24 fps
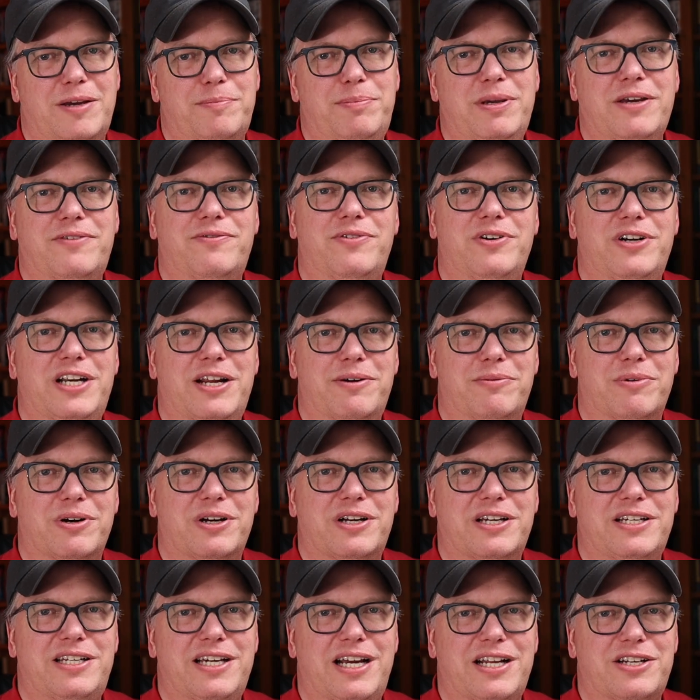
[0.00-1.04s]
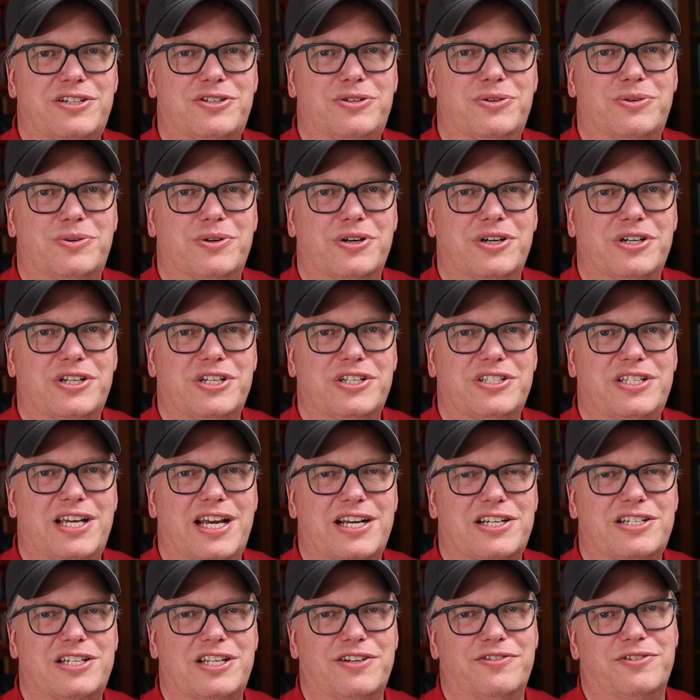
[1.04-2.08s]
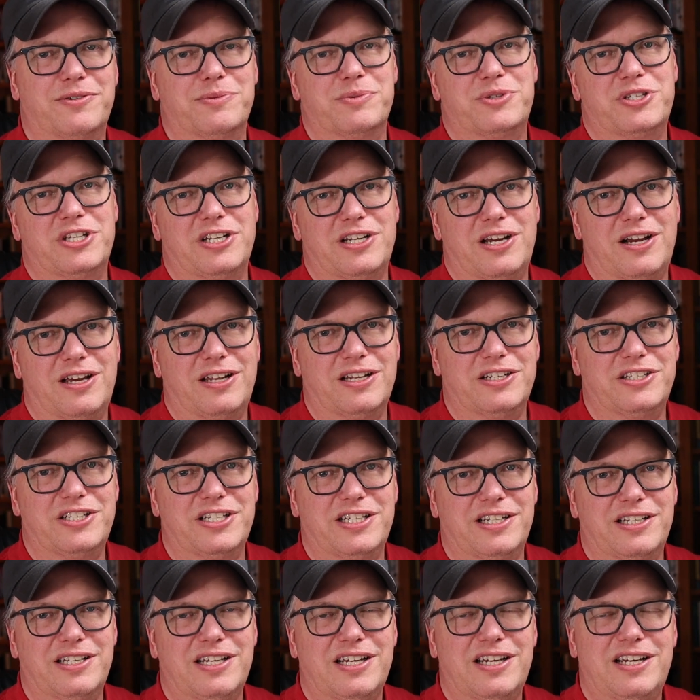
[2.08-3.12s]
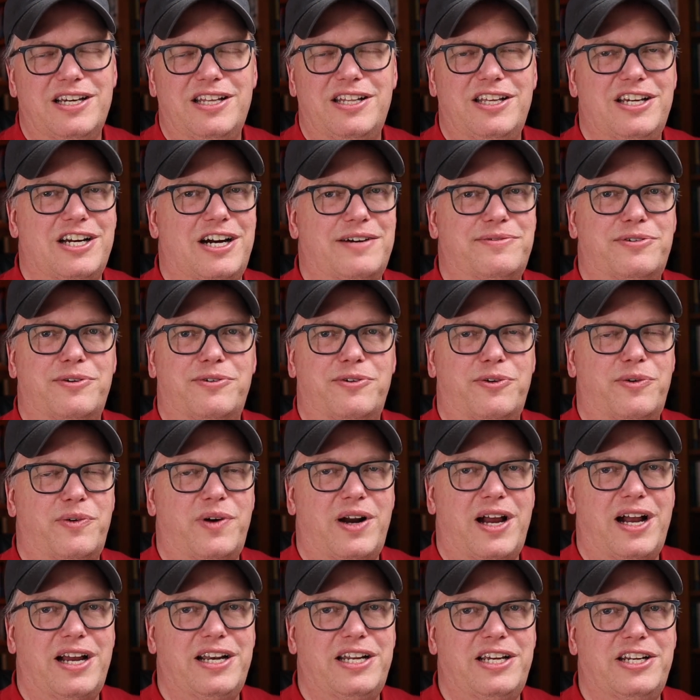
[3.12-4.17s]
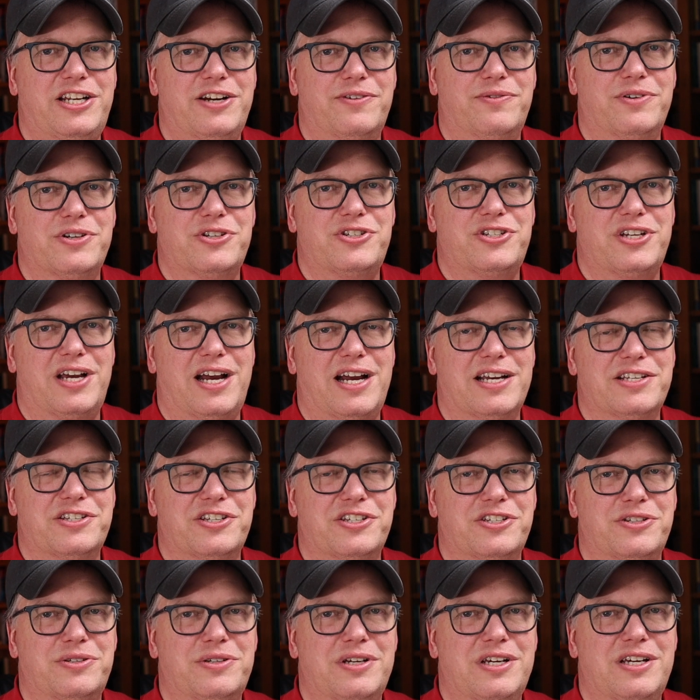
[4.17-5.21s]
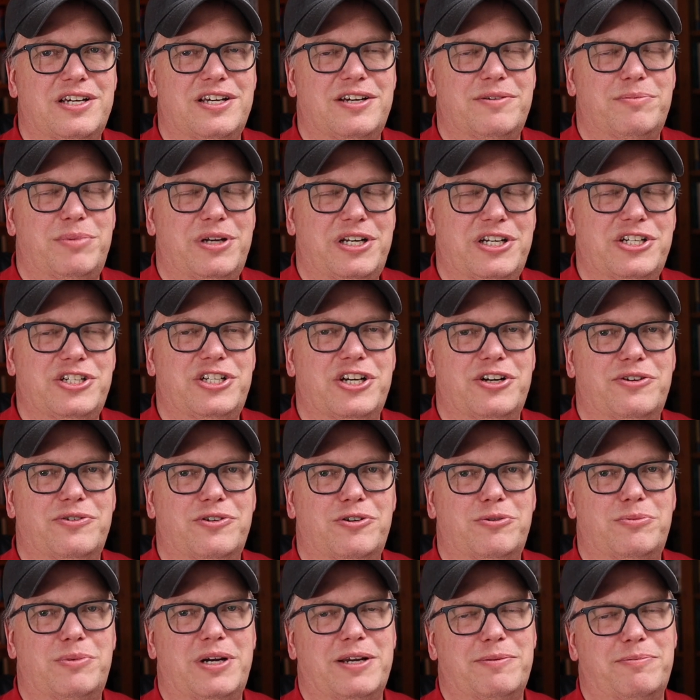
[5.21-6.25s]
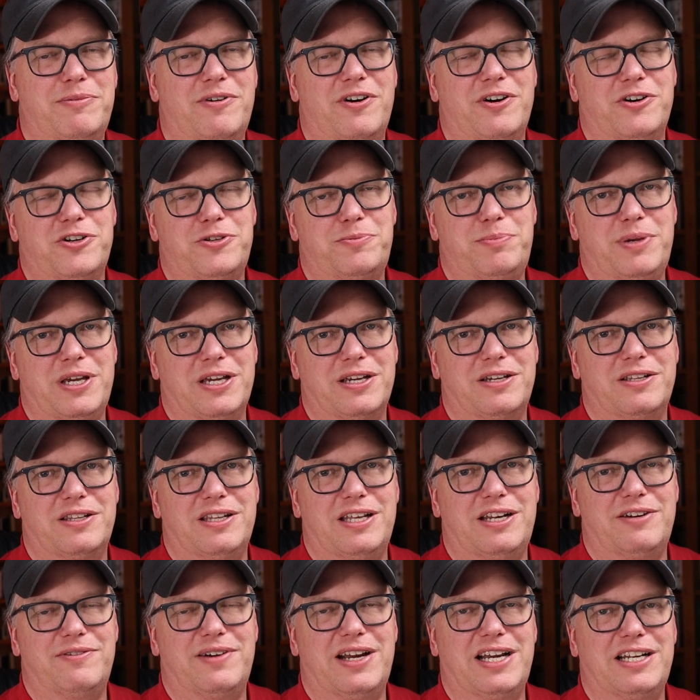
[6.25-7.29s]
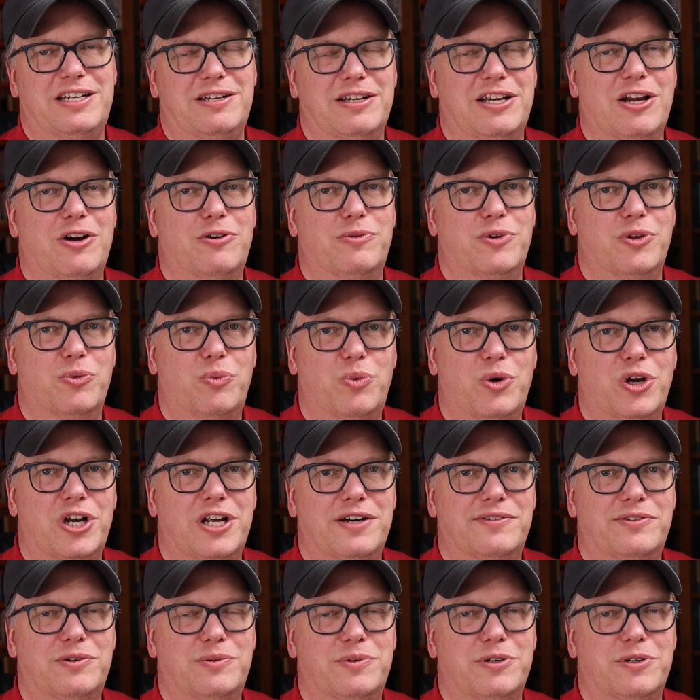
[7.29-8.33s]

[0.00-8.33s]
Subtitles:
pick for network attached storage is actually from Synology. They offer a variety of different sizes, but in general, my first pick that if I had to go with one of them